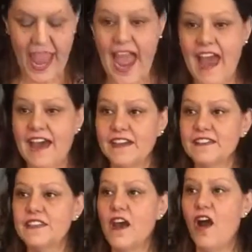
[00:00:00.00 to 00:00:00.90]

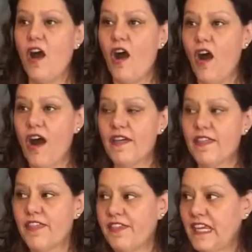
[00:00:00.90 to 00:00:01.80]
And
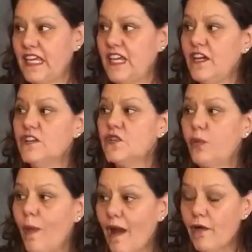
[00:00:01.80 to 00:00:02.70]
on the
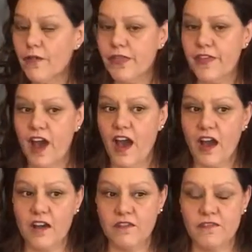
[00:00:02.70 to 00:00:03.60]
12th
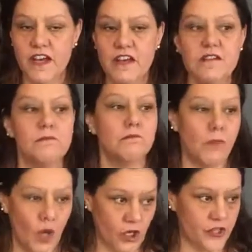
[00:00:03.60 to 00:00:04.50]
of
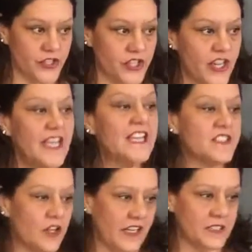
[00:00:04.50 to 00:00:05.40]
March
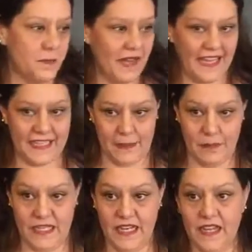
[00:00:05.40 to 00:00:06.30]
is our next planning
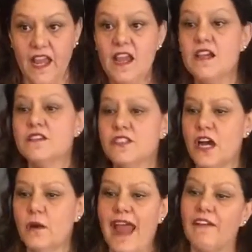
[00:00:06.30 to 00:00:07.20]
meeting.
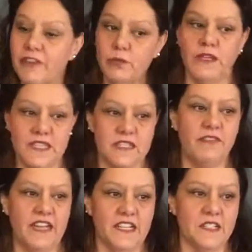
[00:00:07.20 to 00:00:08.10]
So everyone is
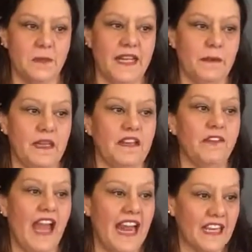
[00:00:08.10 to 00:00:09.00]
invited to planning meeting.
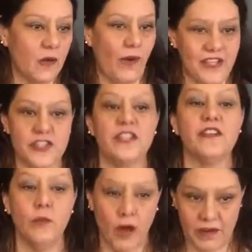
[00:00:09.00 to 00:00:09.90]
If you had any
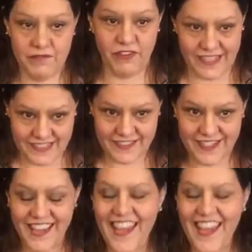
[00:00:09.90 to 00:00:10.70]
question, you are invited.